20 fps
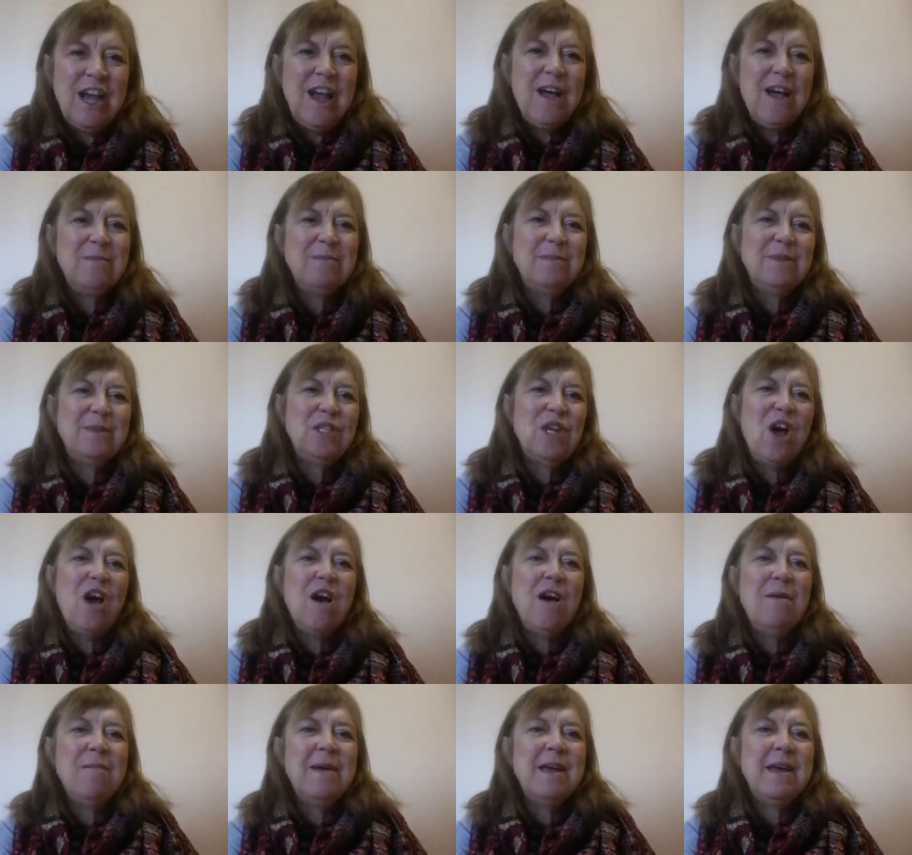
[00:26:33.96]
Tom,
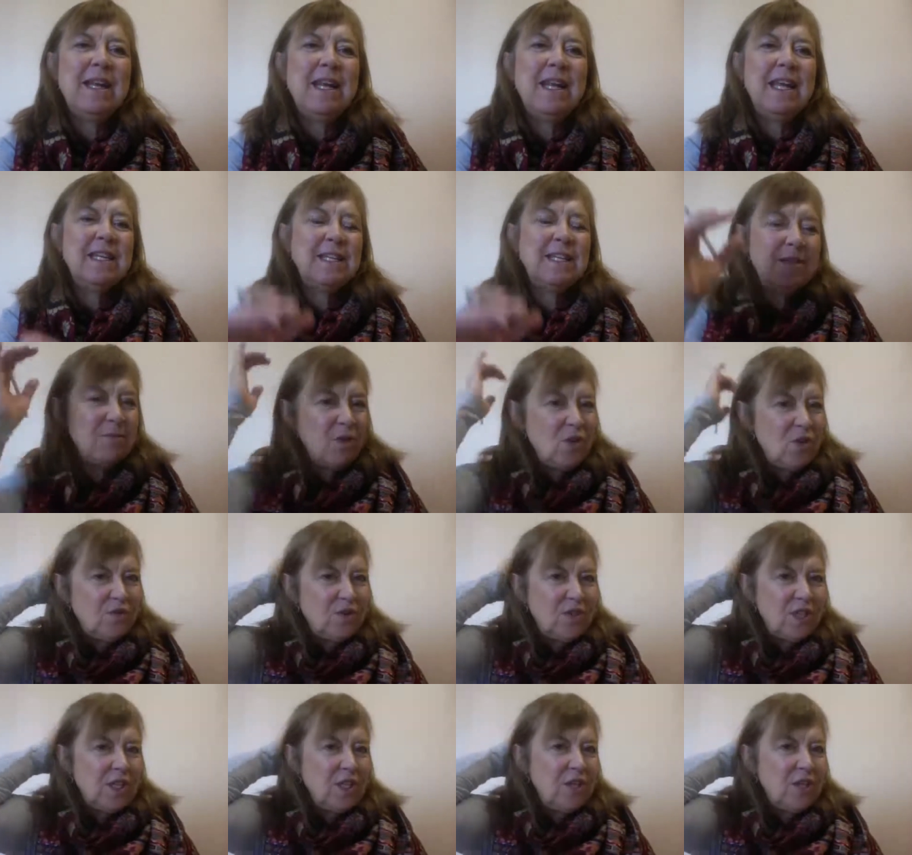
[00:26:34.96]
I'd like to
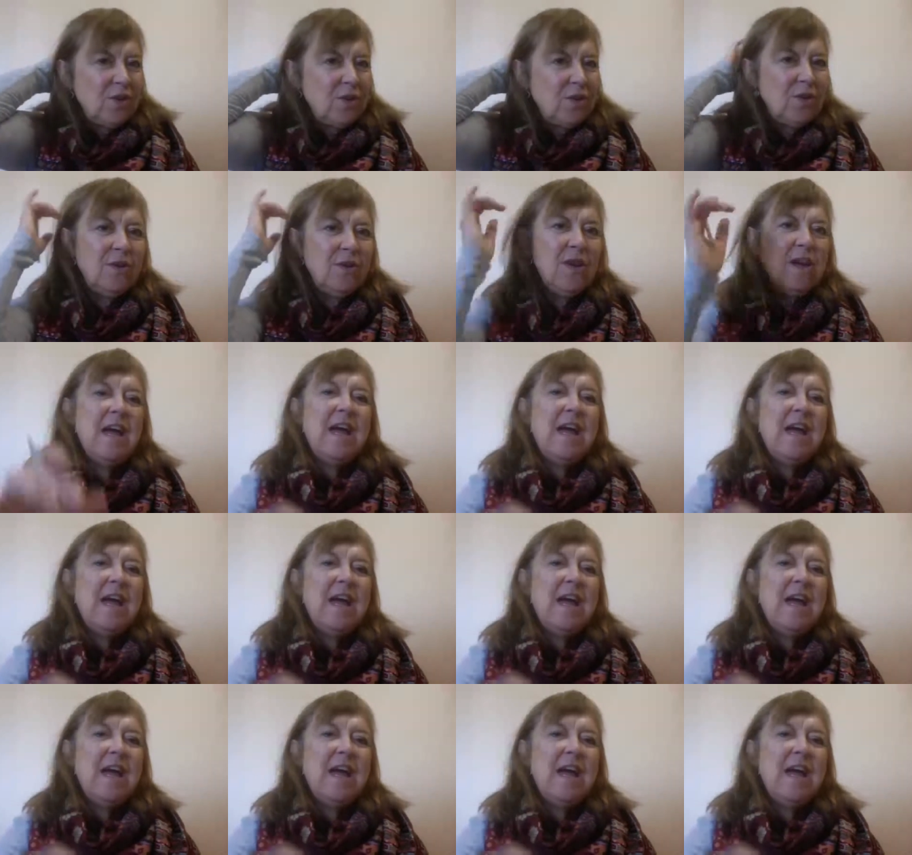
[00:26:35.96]
move to you,